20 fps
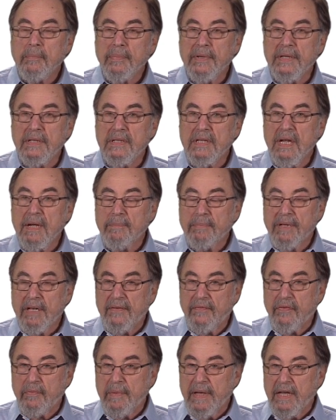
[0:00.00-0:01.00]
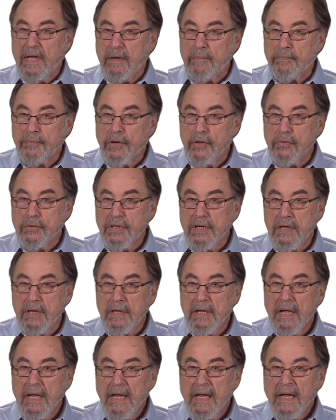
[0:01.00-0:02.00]
be a template for making
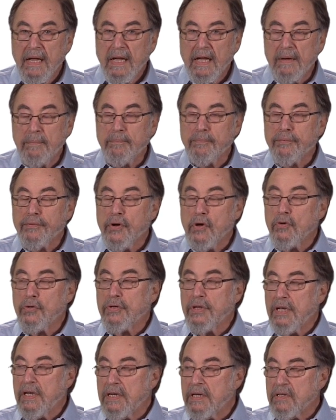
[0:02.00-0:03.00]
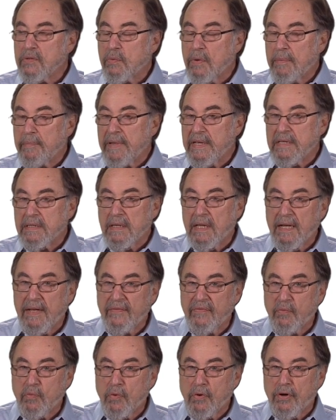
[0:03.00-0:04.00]
protein, and protein is what makes
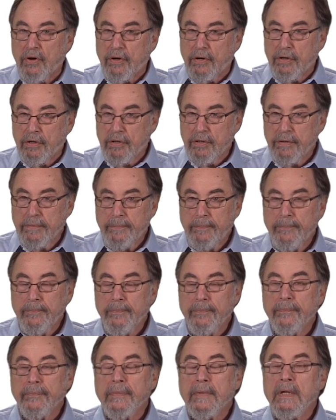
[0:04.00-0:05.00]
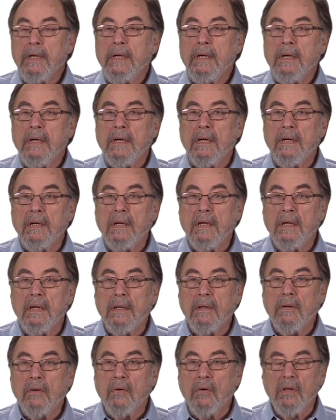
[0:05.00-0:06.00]
life work.
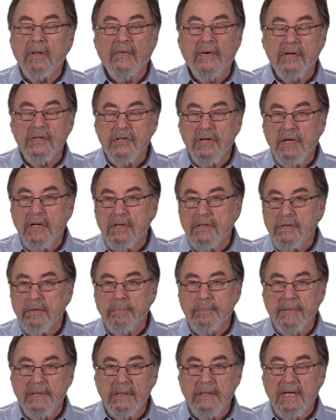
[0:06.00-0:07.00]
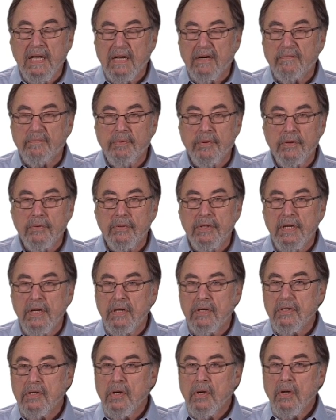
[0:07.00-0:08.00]
Uh, all of our cells are built out of
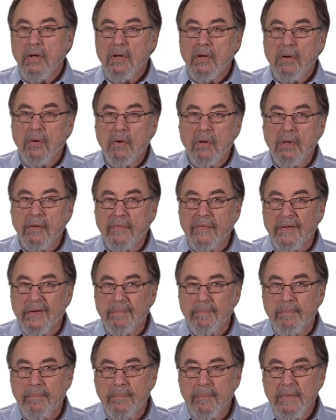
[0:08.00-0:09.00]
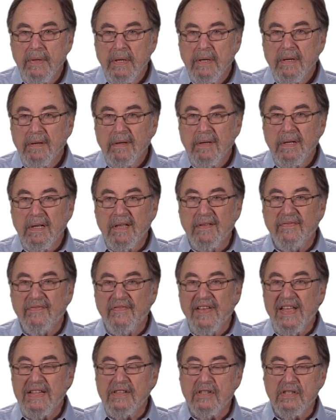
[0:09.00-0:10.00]
proteins. All of the
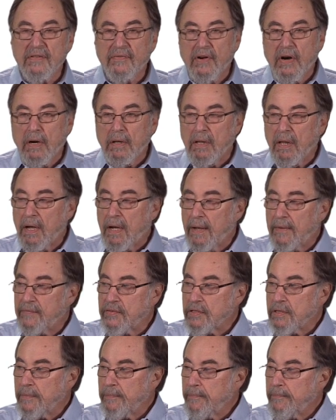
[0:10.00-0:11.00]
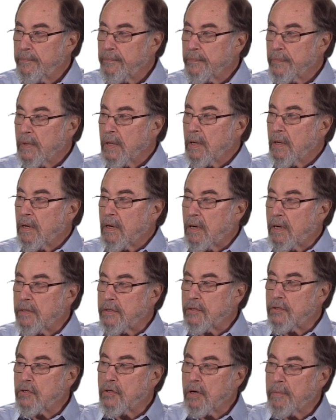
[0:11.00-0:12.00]
events of our lives are
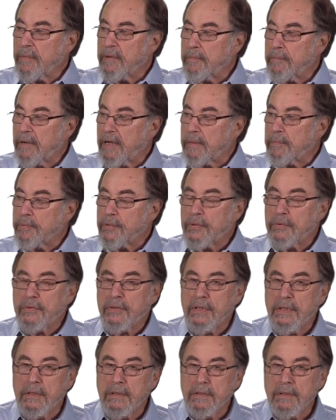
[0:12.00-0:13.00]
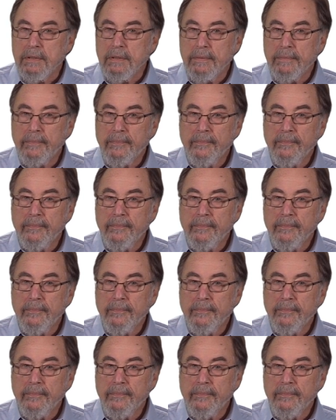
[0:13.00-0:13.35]
determined by proteins.